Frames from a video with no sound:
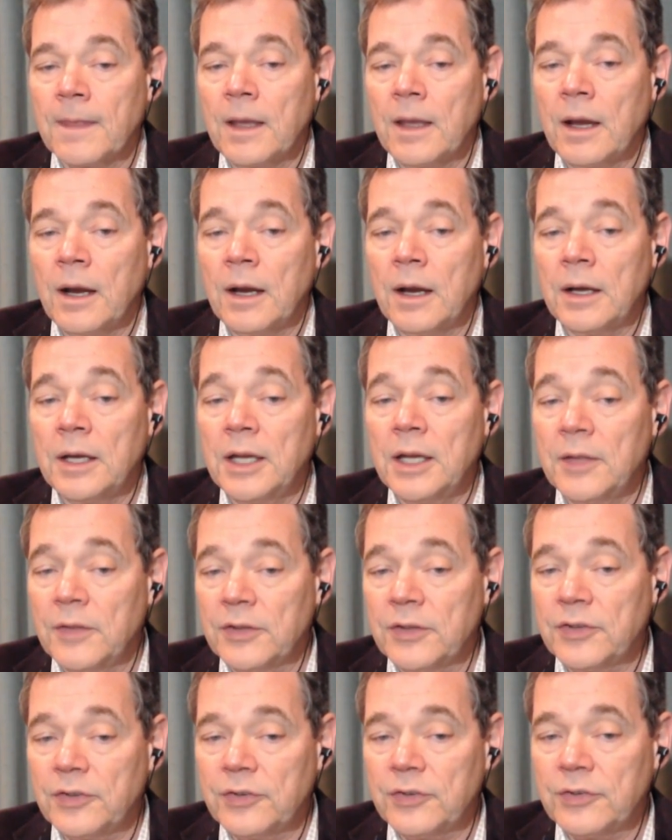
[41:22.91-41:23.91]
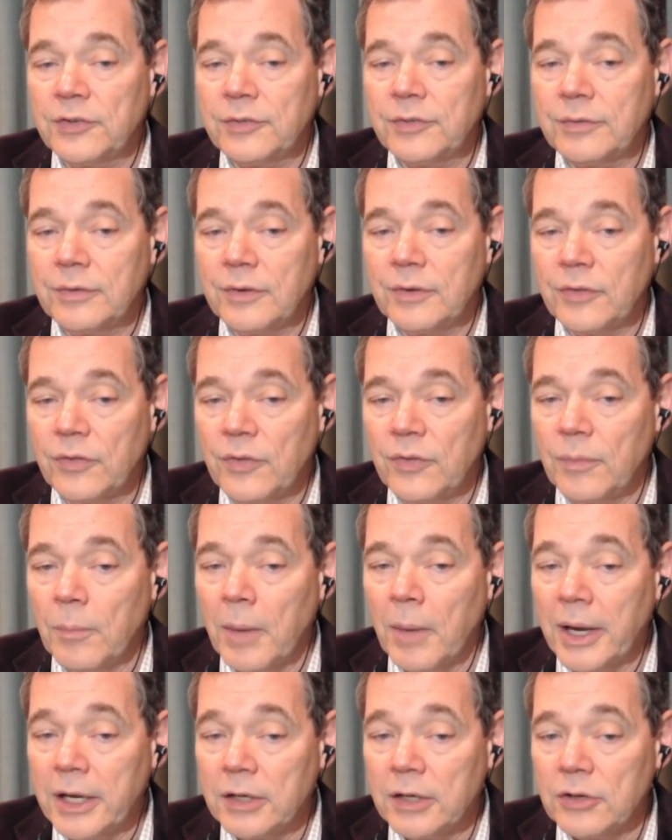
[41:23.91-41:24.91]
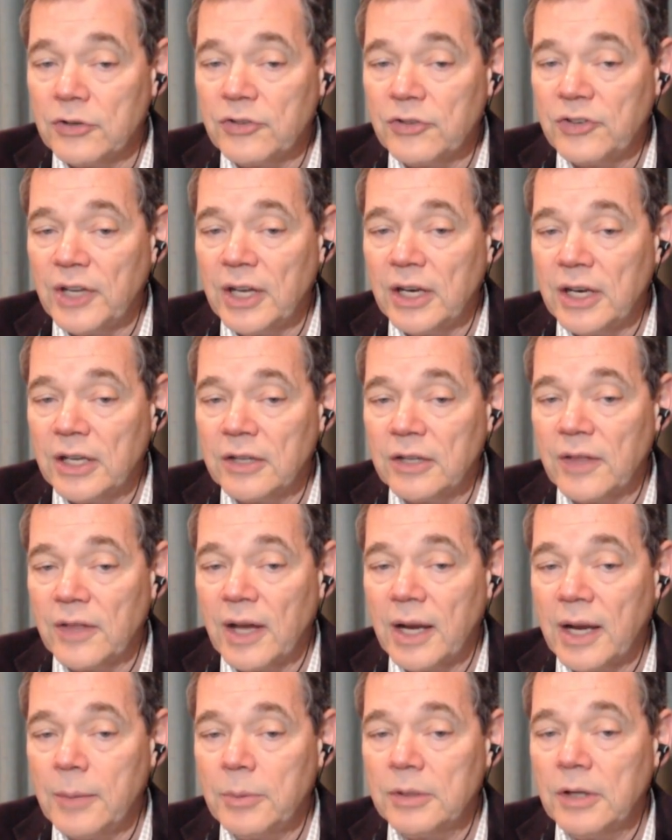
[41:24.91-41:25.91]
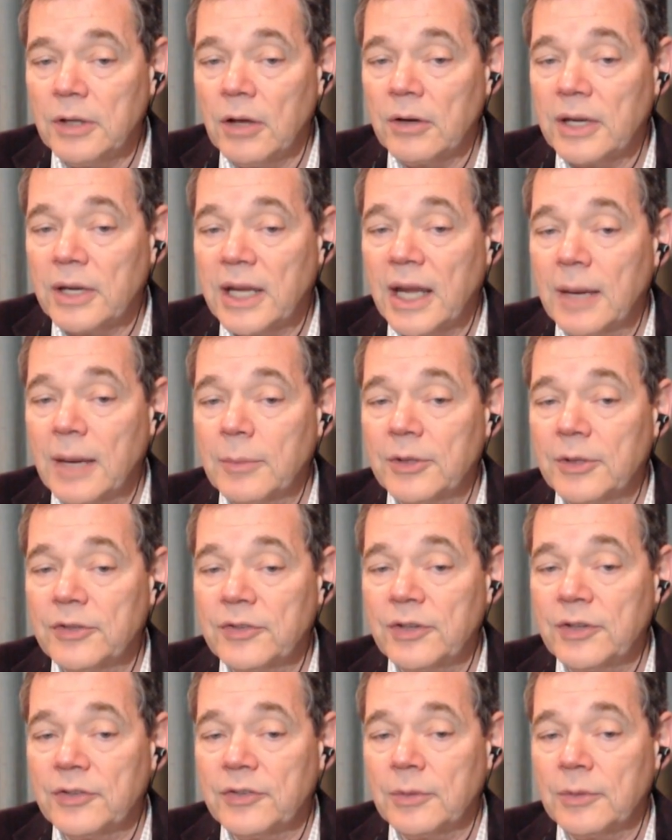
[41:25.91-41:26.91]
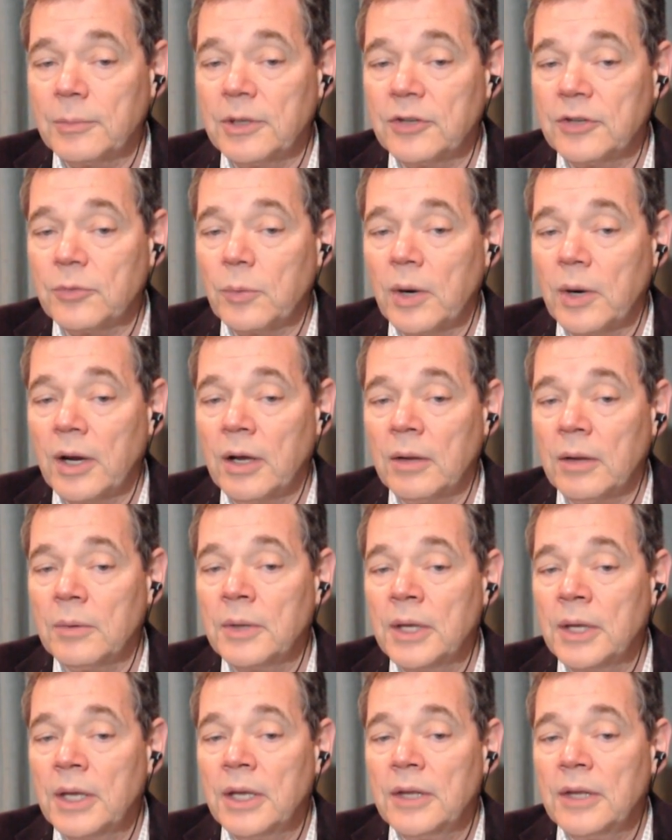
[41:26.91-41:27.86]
And this is my understanding of the hybrid log gamma system as well,